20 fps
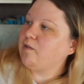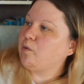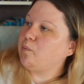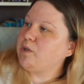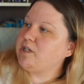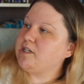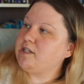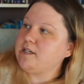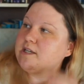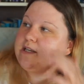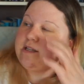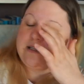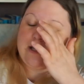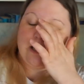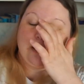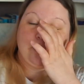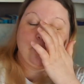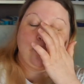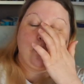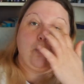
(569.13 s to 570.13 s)
which is
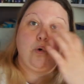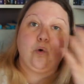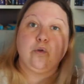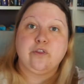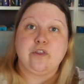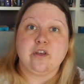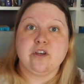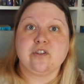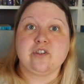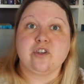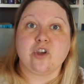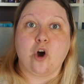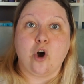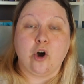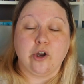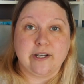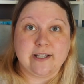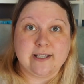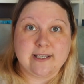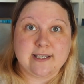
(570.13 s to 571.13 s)
An Author's
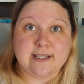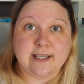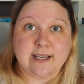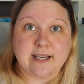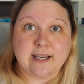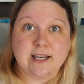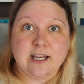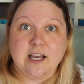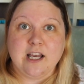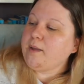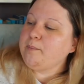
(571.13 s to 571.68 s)
Odyssey.